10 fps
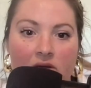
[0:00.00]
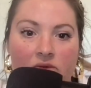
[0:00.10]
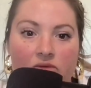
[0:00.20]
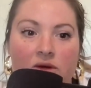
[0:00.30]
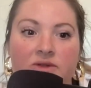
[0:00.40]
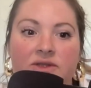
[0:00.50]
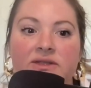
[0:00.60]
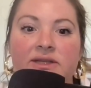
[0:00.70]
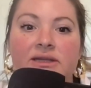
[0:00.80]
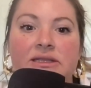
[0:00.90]

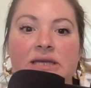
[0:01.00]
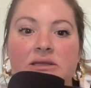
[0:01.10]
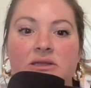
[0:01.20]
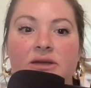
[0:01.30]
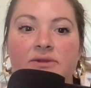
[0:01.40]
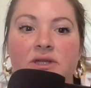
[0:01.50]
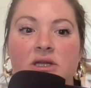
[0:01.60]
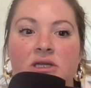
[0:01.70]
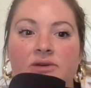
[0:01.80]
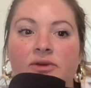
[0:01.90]
Rosie's like sensitive to
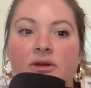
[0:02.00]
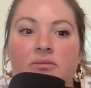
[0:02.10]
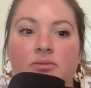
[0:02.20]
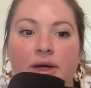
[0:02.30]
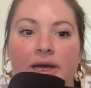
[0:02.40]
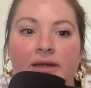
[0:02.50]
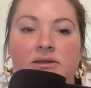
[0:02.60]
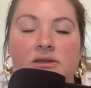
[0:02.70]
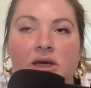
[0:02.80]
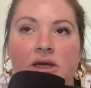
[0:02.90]
different
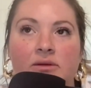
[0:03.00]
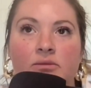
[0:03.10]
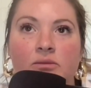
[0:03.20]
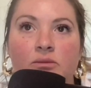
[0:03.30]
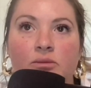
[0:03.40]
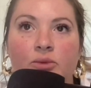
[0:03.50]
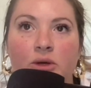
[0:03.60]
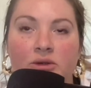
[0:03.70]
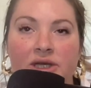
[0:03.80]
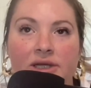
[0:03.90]
brands like
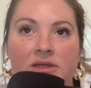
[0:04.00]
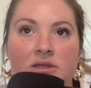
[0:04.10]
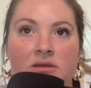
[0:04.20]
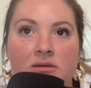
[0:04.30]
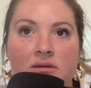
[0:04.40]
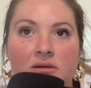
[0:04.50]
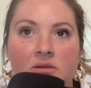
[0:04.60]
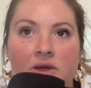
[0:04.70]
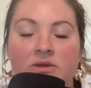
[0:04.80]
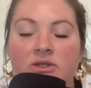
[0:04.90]
proteins.
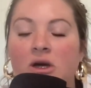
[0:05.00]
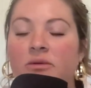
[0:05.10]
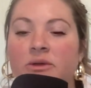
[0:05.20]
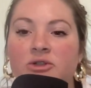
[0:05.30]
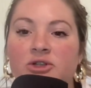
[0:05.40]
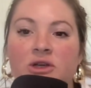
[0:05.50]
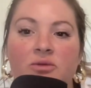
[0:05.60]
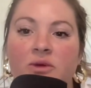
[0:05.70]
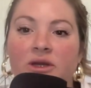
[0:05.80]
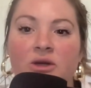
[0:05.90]
Like with Darwin, she
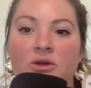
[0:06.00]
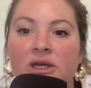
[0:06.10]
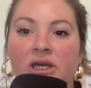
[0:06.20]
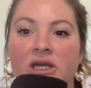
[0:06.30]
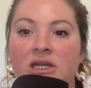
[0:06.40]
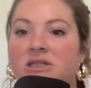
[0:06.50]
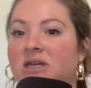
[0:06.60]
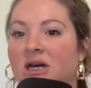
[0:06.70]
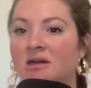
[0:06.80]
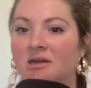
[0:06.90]
could really only eat
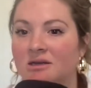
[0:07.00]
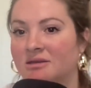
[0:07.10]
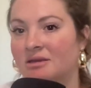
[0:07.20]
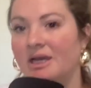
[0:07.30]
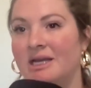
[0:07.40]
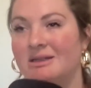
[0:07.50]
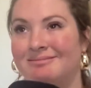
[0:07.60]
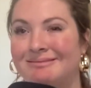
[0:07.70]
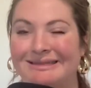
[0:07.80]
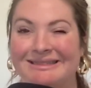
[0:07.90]
duck
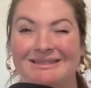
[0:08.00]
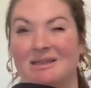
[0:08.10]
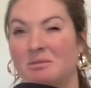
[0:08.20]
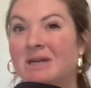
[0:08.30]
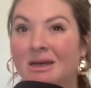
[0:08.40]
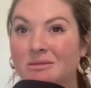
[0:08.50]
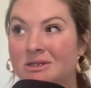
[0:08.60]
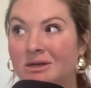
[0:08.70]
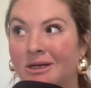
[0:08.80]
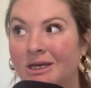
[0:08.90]
and sometimes
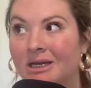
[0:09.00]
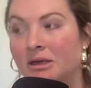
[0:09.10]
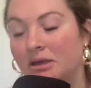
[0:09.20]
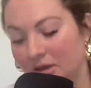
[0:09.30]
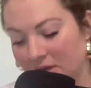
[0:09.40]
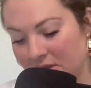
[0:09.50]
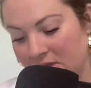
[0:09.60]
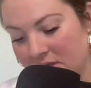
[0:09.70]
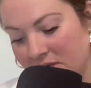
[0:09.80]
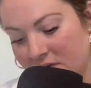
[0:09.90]
turkey.
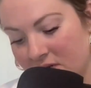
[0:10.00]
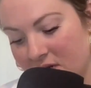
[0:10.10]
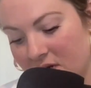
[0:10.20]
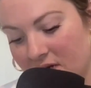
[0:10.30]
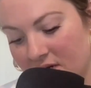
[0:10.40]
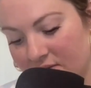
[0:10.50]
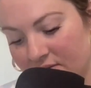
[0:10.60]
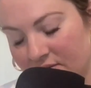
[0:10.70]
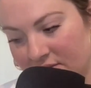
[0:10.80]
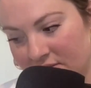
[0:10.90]

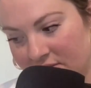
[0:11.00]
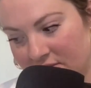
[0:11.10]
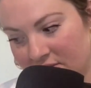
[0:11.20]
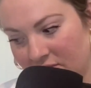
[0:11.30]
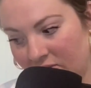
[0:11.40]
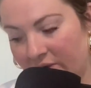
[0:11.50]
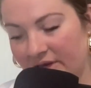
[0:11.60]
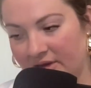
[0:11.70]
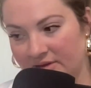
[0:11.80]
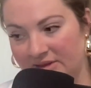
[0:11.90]

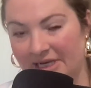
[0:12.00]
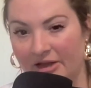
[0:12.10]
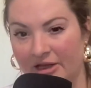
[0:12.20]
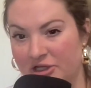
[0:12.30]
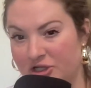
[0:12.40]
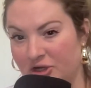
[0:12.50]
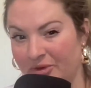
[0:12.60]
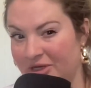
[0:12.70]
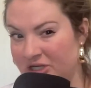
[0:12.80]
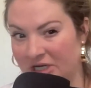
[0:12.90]
With Stella and
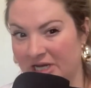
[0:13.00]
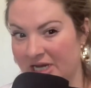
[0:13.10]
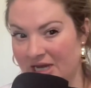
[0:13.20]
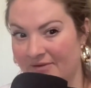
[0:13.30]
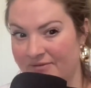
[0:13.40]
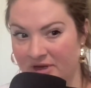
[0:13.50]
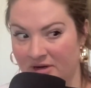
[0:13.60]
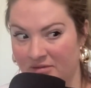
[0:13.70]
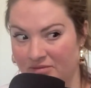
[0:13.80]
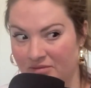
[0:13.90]
Chewy, she can't have
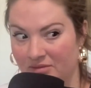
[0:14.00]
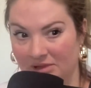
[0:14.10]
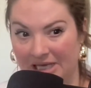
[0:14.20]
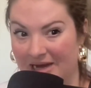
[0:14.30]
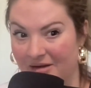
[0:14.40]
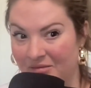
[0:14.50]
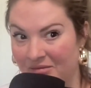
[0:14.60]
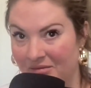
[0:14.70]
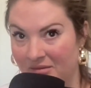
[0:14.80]
their lamb.